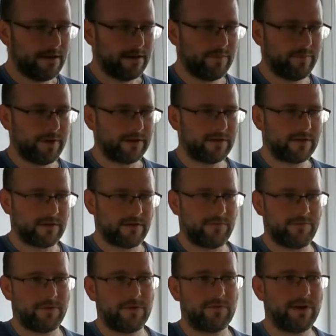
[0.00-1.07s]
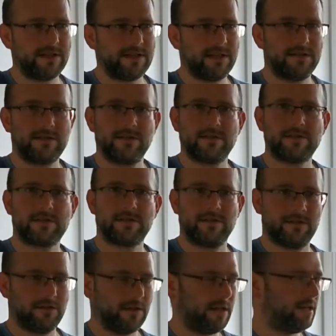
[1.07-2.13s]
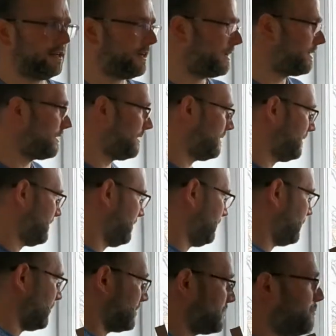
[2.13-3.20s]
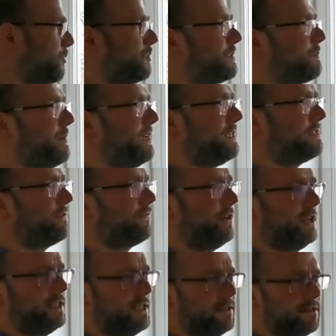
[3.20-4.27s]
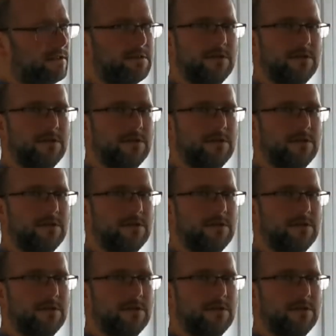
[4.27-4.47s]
but for radiators you need like you've got a small space of radiators,